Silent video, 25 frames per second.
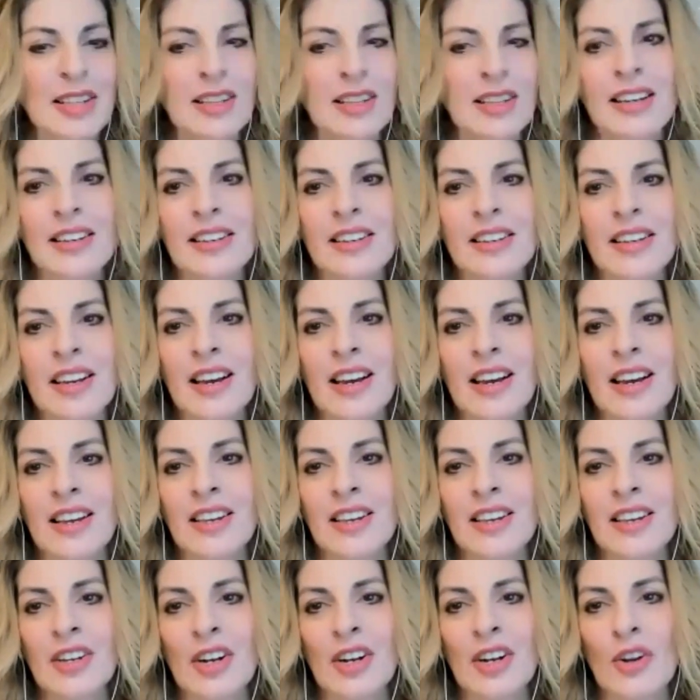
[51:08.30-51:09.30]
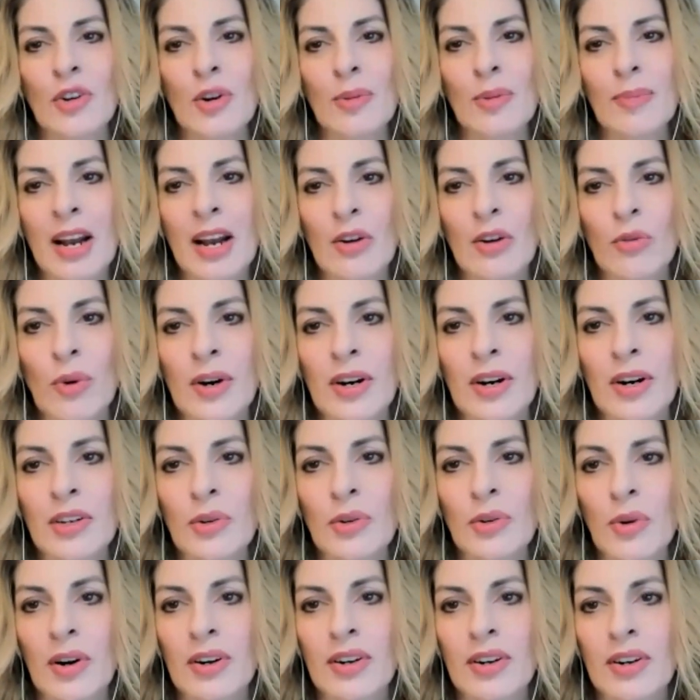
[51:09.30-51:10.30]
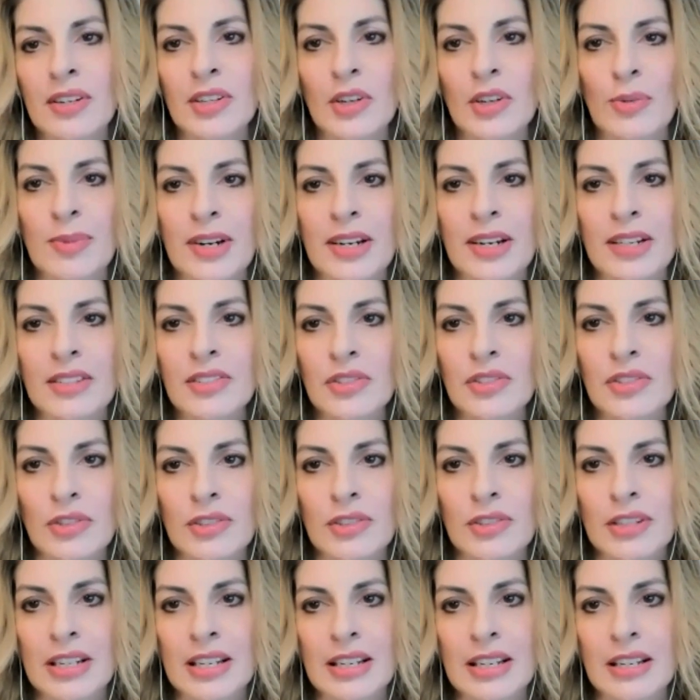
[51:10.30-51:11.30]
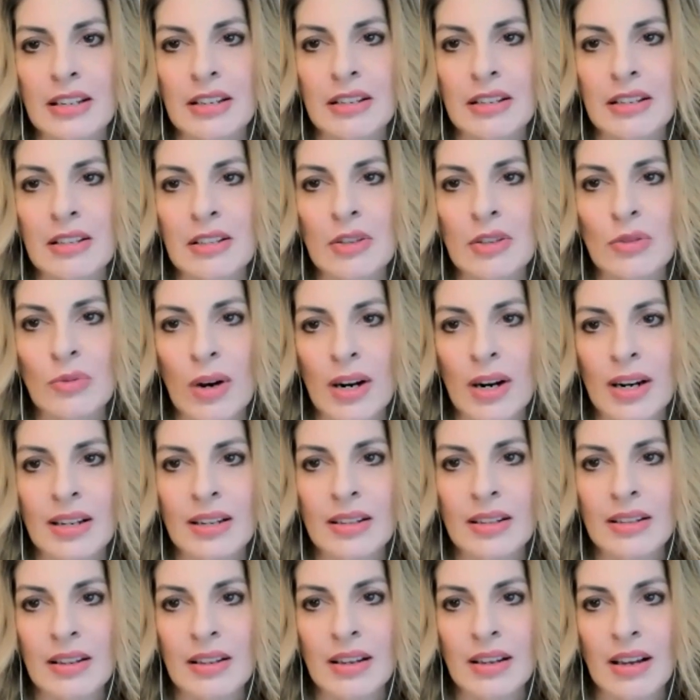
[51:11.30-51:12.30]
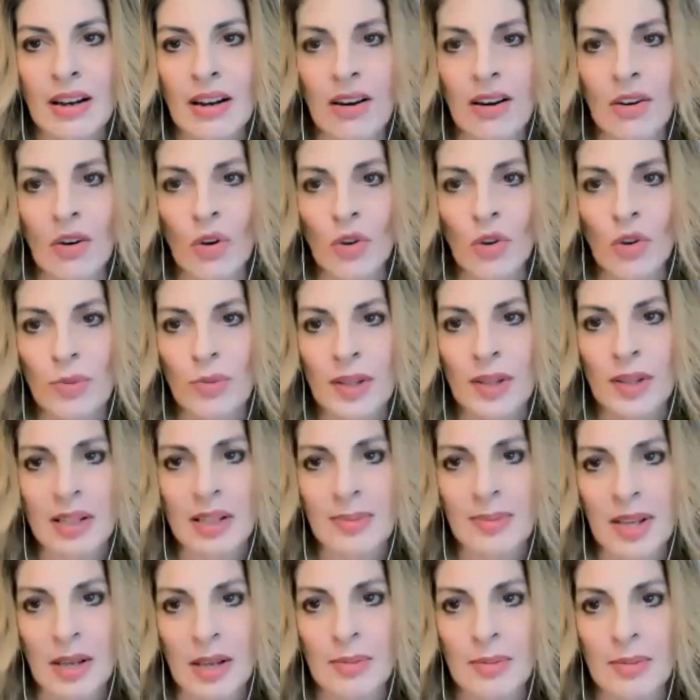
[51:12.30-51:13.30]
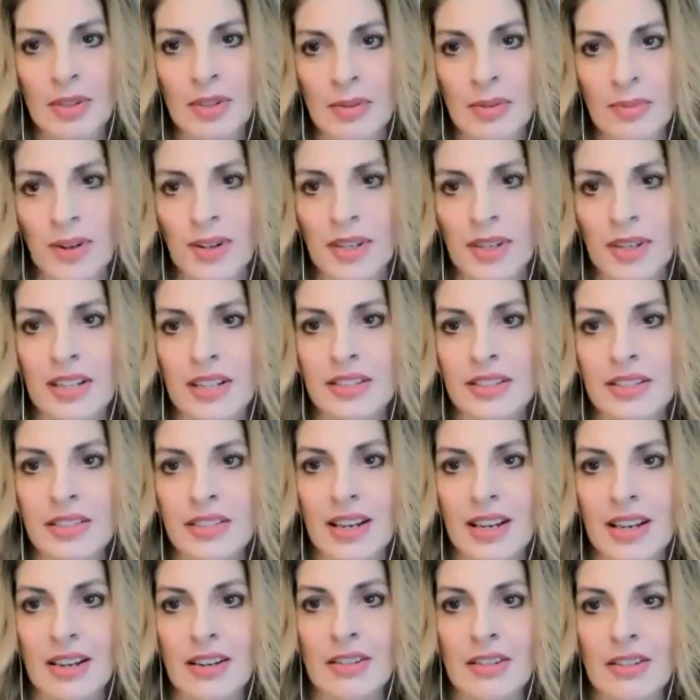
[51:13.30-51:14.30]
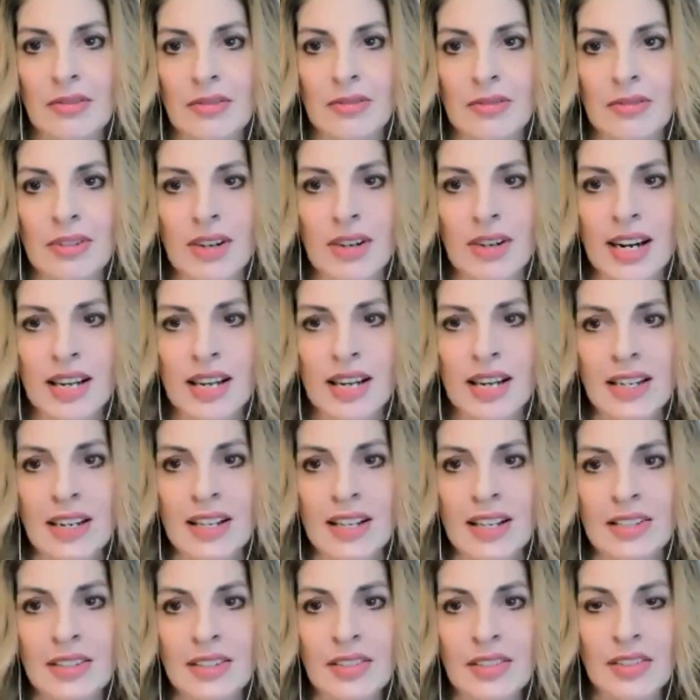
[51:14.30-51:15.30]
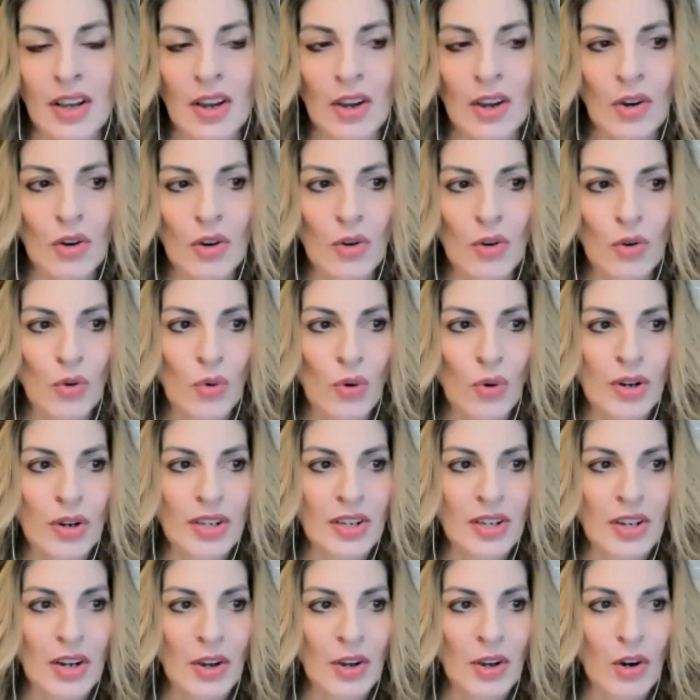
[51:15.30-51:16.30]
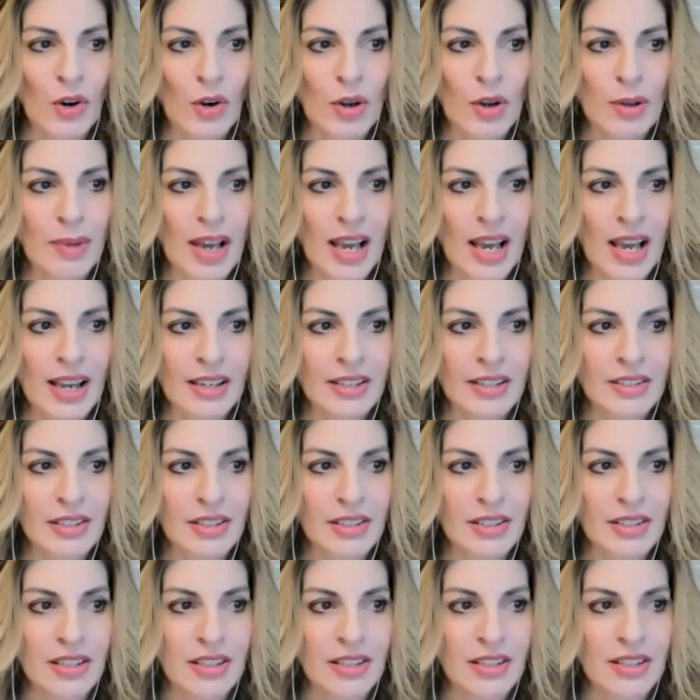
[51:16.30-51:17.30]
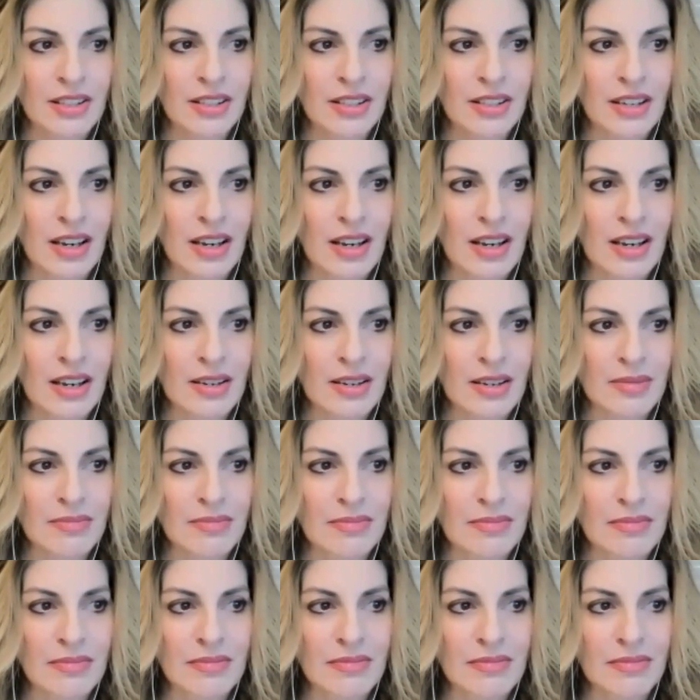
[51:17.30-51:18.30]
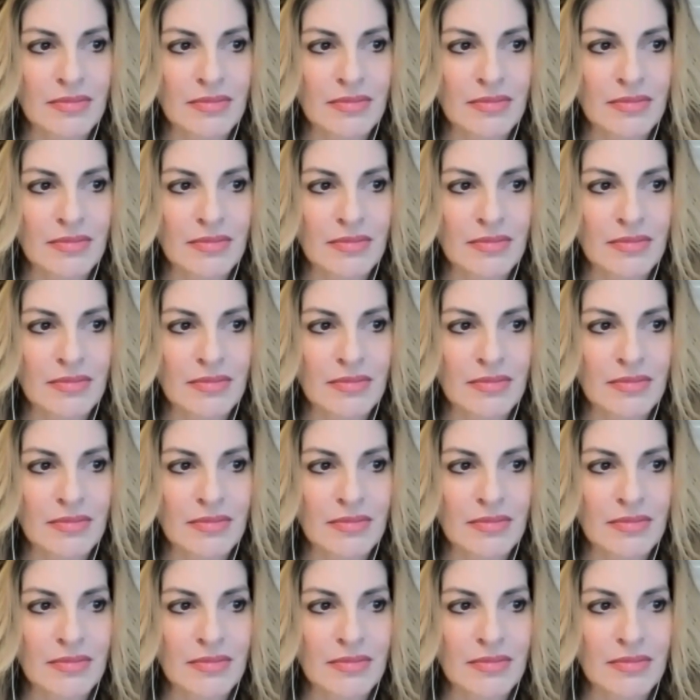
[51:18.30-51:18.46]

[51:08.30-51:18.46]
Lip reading: no matter where you are in your brand's journey, you want to ultimately be able to market at scale, right? And so, going back to the